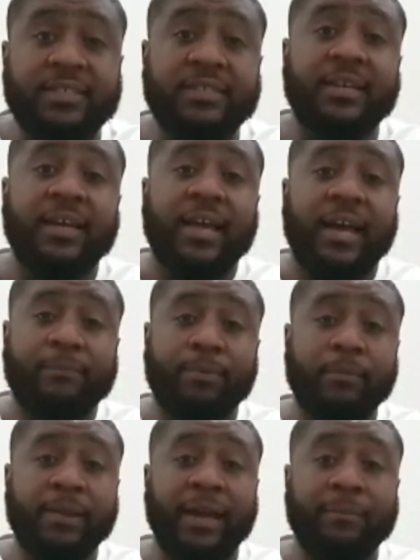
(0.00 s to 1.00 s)
and
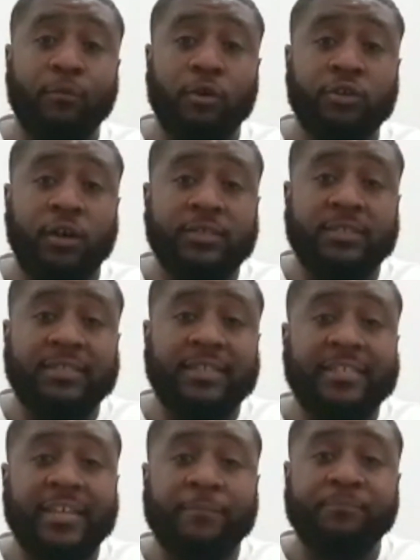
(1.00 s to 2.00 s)
probably had more chances
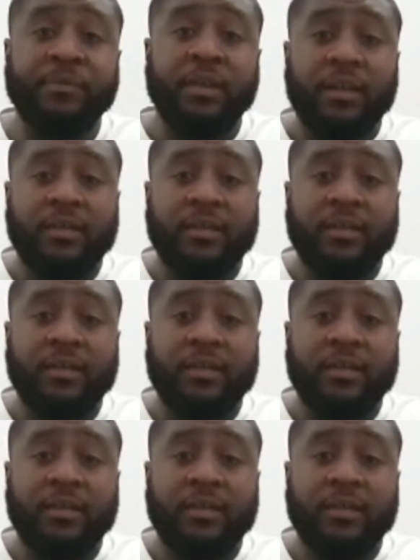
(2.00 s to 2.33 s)
than them,